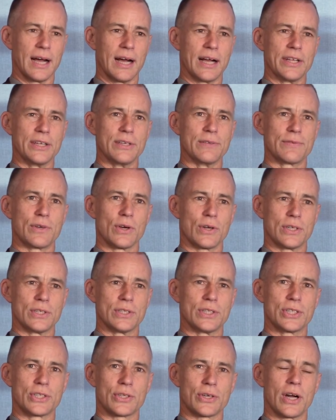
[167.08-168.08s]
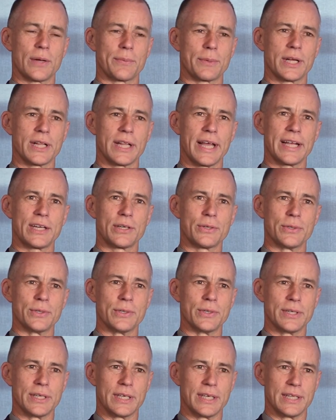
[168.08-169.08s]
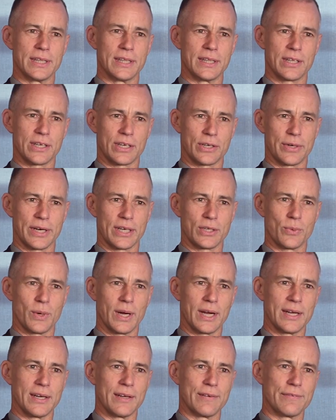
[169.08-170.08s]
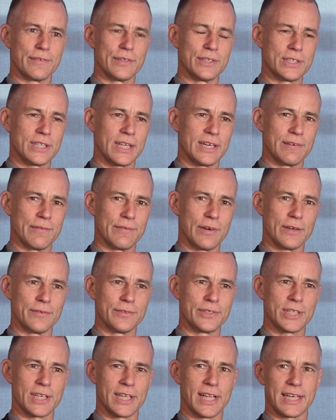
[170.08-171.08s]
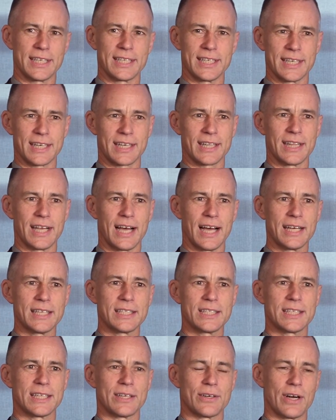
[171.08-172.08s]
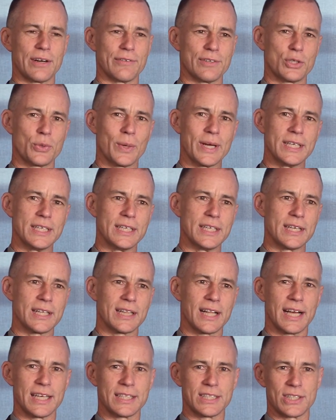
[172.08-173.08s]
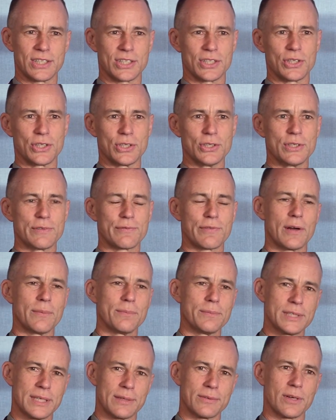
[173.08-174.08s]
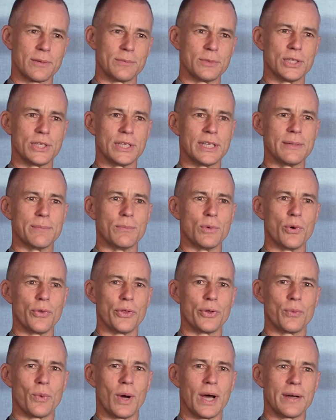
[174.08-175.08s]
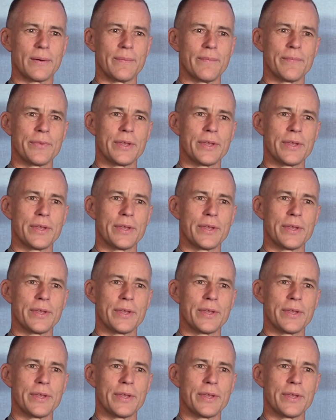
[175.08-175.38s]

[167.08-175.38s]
You've got to describe collateral in the correct way. First, that involves selecting a class. There are over 20 classes to choose from. Sometimes you need more than one.